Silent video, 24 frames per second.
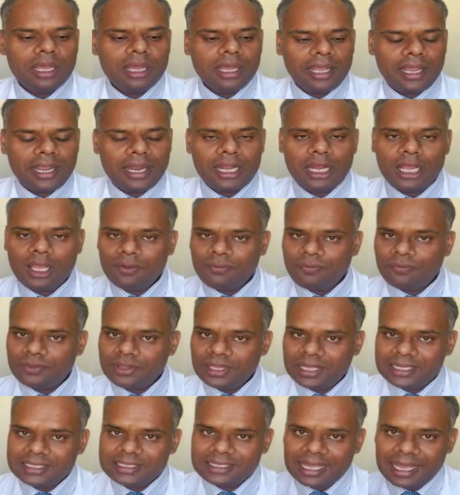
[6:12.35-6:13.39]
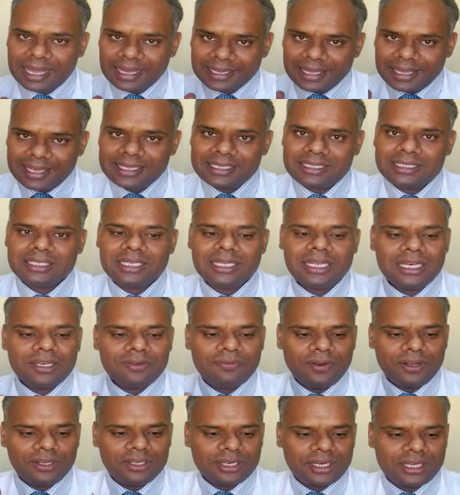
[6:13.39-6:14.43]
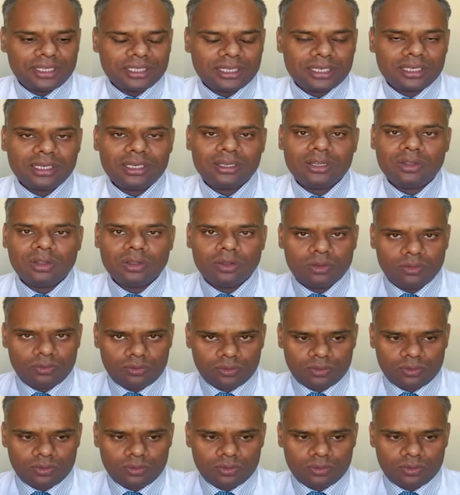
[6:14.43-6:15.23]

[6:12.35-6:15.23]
And if there is a against infiltration,